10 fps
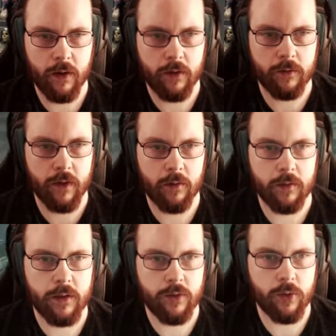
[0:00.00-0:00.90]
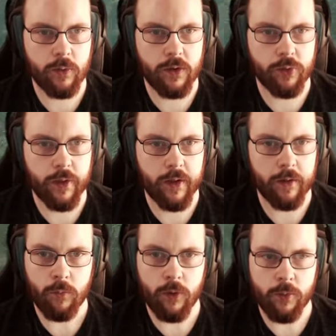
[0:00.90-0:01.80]
Alright, uh, let's go this way.
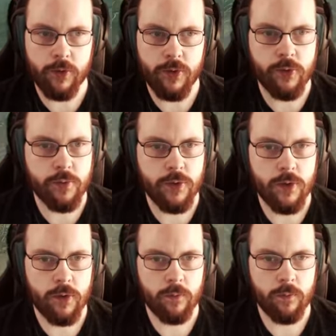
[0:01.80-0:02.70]
More mushrooms,